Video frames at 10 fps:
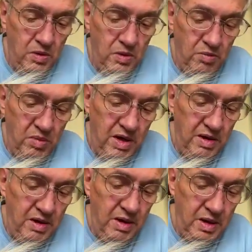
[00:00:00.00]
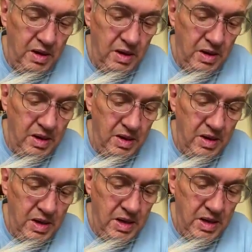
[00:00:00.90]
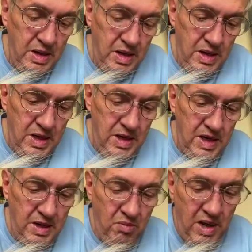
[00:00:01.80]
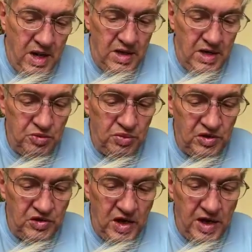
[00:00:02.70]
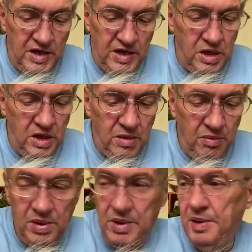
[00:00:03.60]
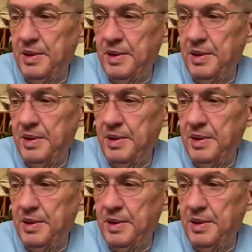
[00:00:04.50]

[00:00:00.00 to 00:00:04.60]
Hold it by get a manageable size clump.